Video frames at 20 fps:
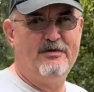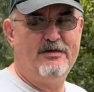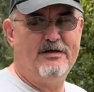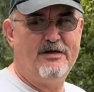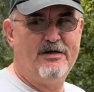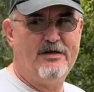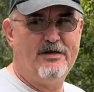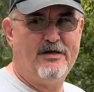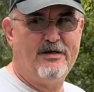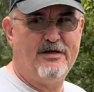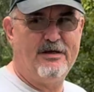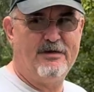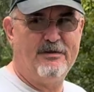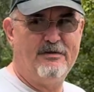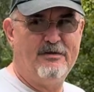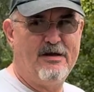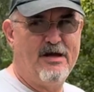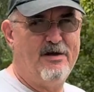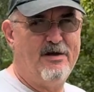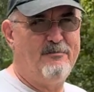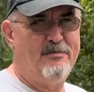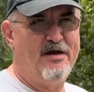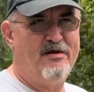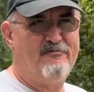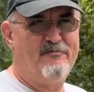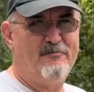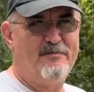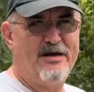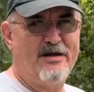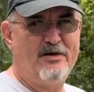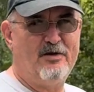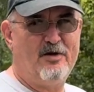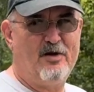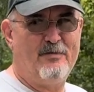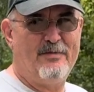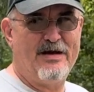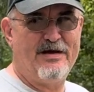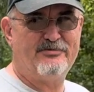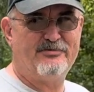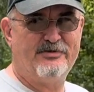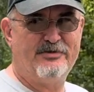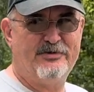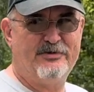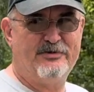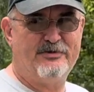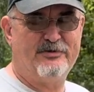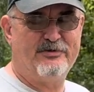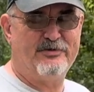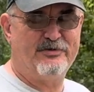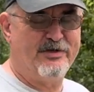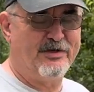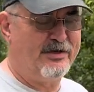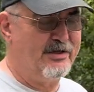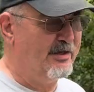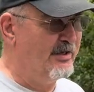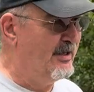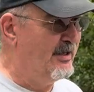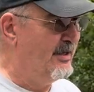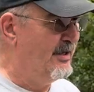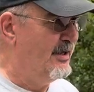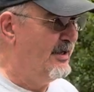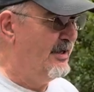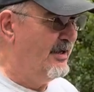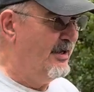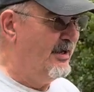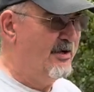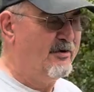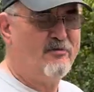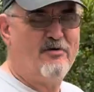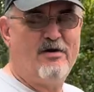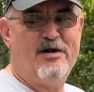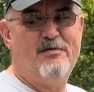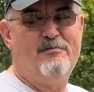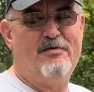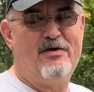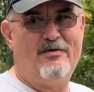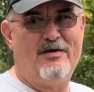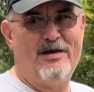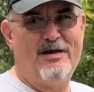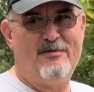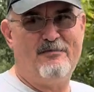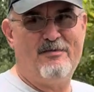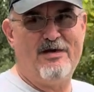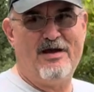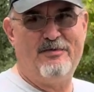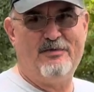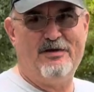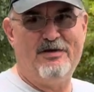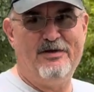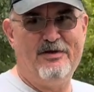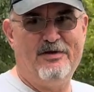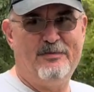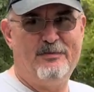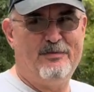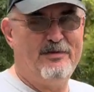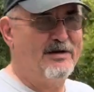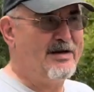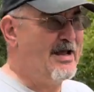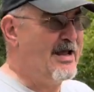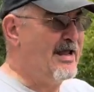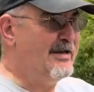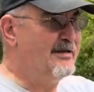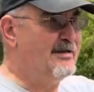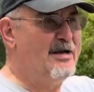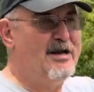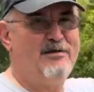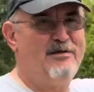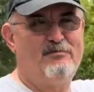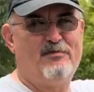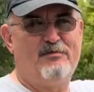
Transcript: I'm not from Bayou La Batterie or Greenball, Alabama, but I had to name the